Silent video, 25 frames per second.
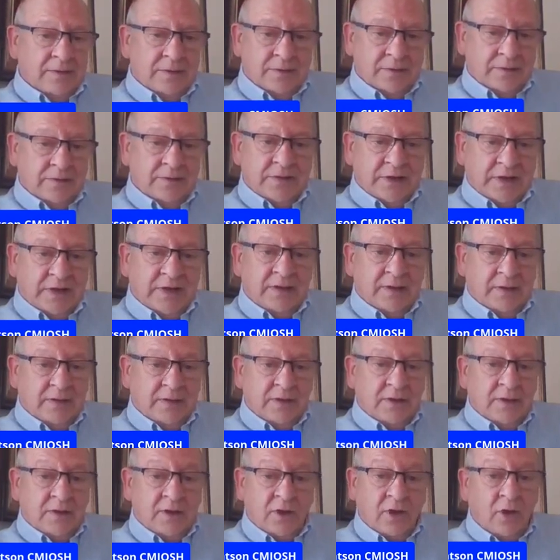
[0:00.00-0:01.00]
The
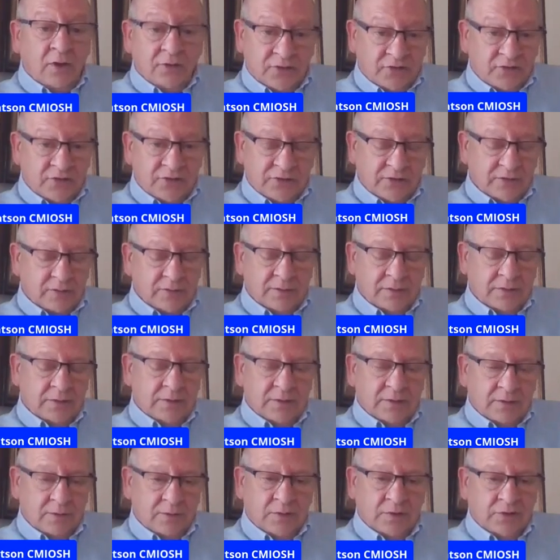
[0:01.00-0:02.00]
cost
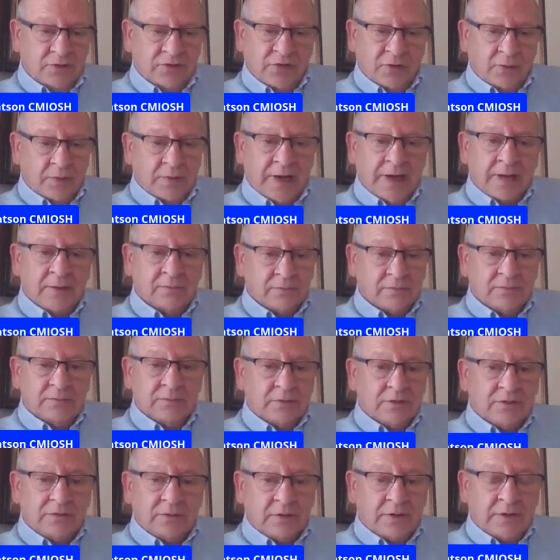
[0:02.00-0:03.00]
was
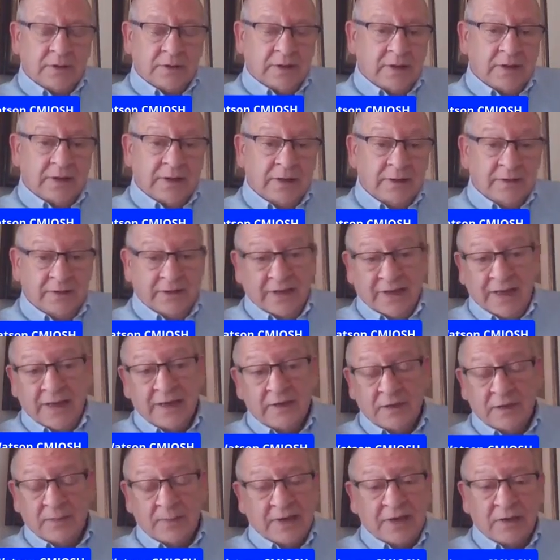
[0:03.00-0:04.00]
around, in the end,
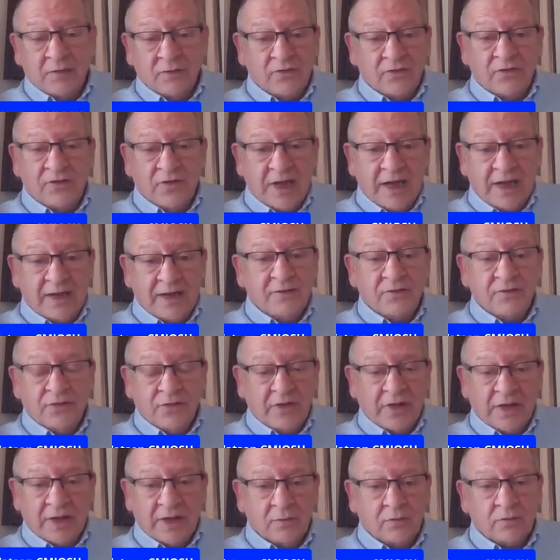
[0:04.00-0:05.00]
about
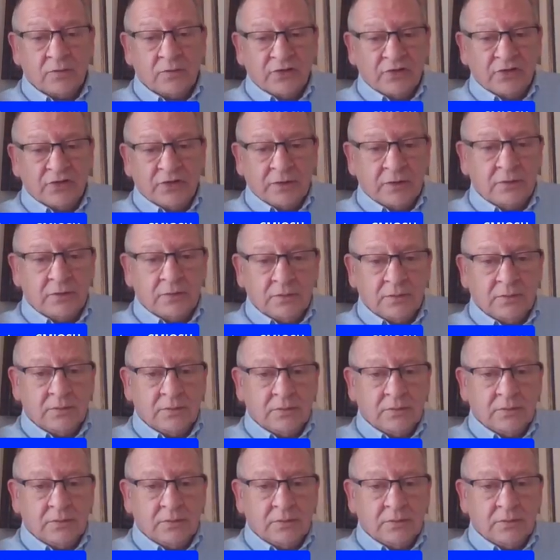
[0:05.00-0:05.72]
£5,000.